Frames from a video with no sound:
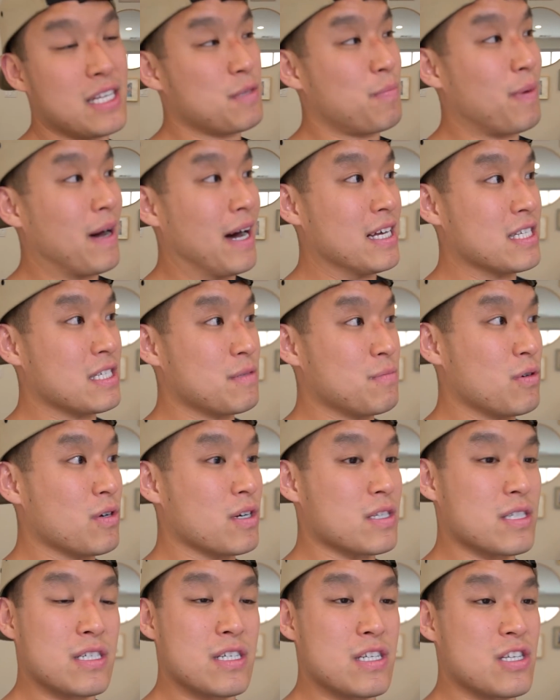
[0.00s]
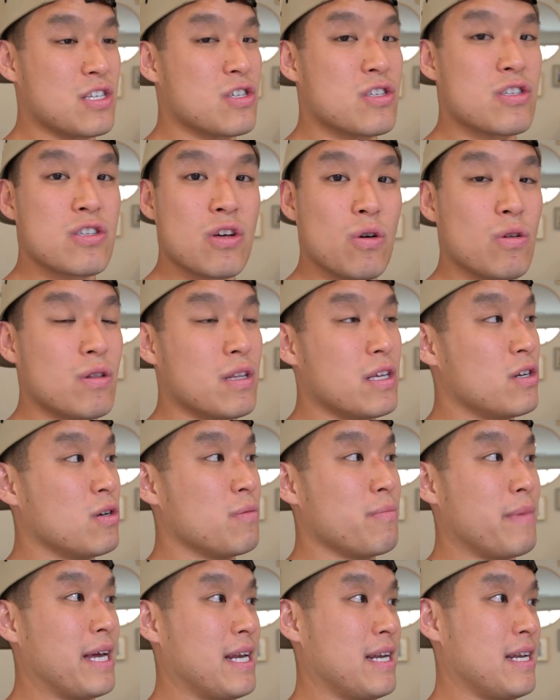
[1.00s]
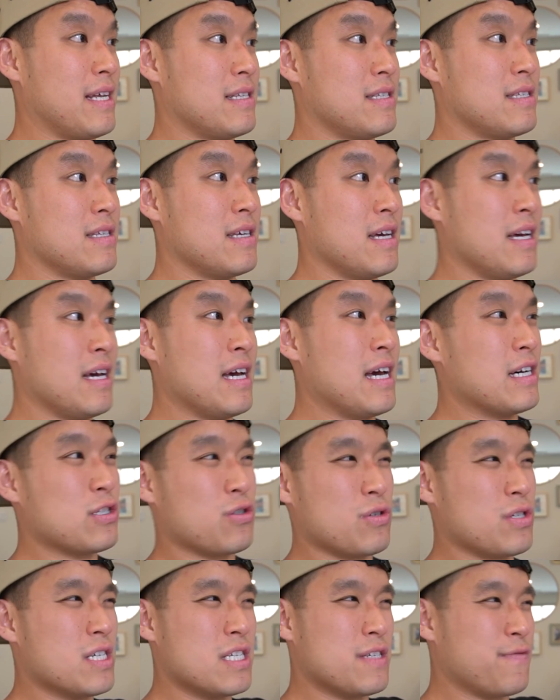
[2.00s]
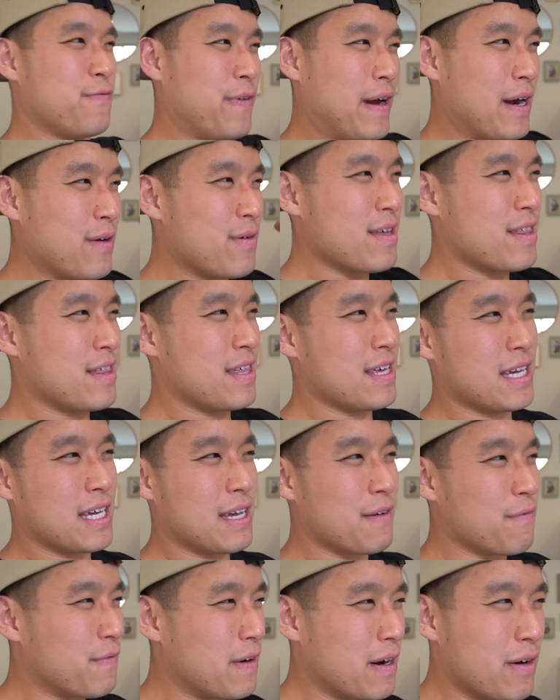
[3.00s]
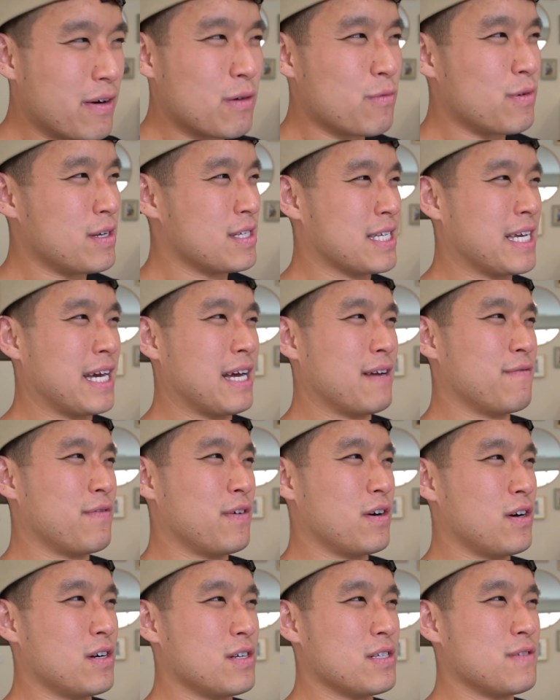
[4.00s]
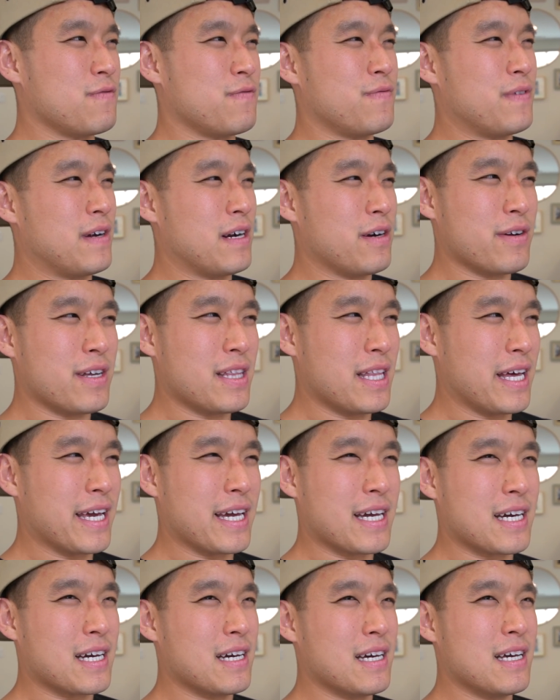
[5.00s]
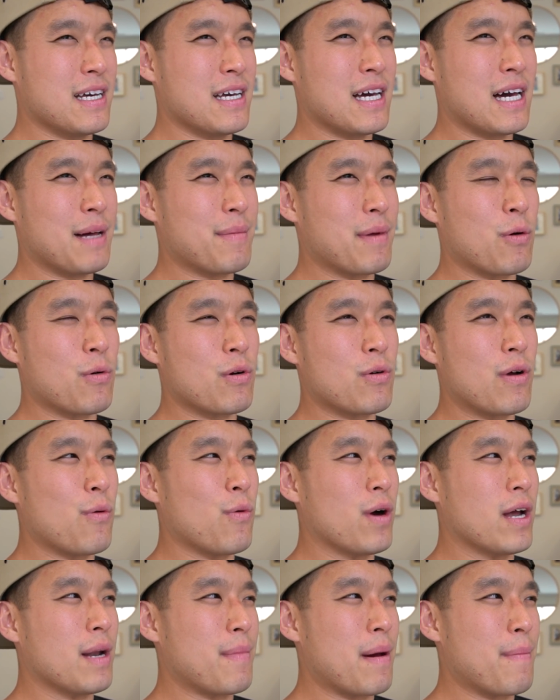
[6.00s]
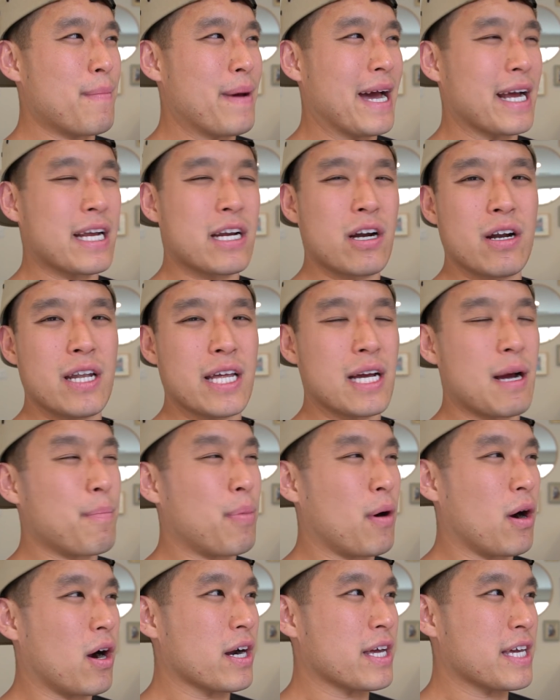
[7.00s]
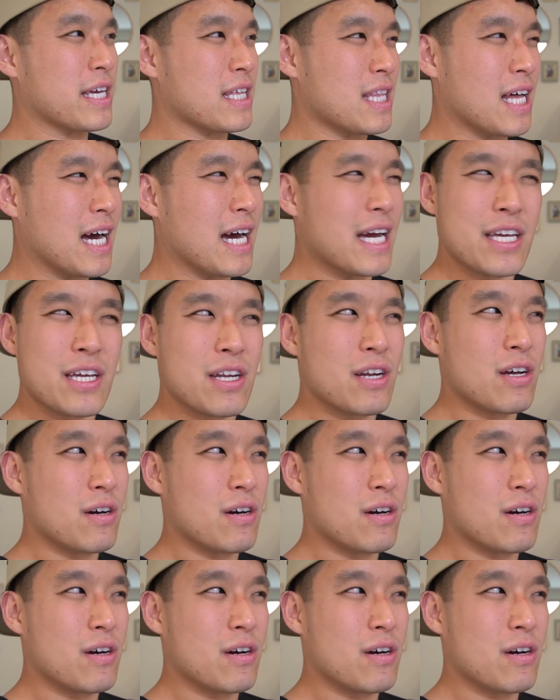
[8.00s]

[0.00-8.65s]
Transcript: as possible because it's just so little maintenance. So it's just very thinking, very risk adverse, very like I'm like, what do I want in my backyard? Like a well, parking you lot, about, you